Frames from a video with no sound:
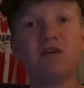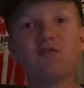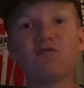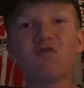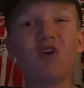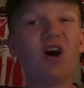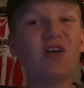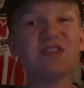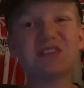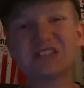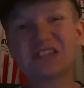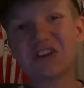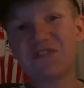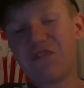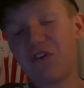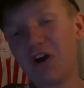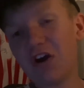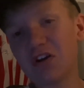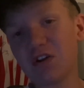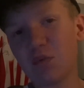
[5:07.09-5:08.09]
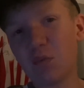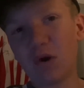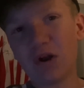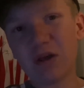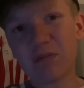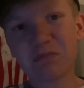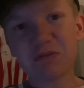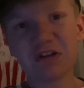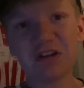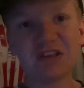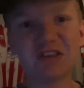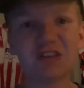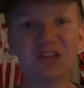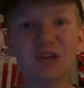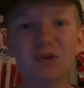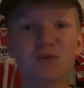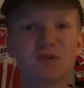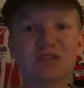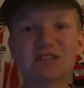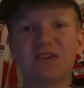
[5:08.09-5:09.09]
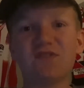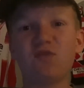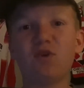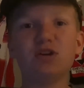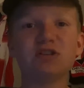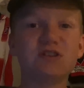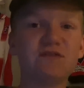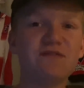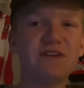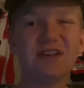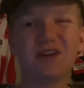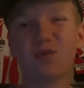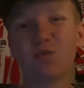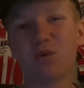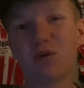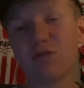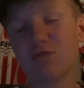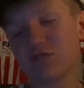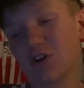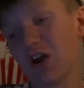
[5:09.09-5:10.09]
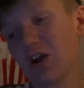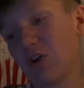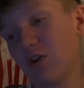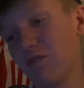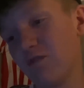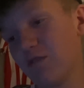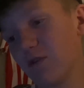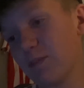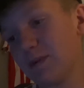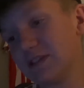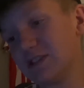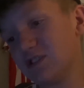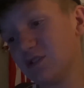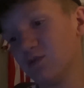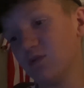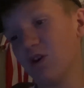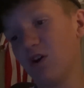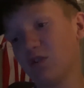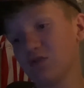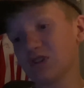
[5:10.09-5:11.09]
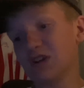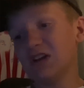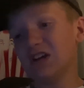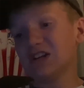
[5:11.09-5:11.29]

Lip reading: Right, this is the final one I'm going to do, because otherwise the video will drag on for a bit too long.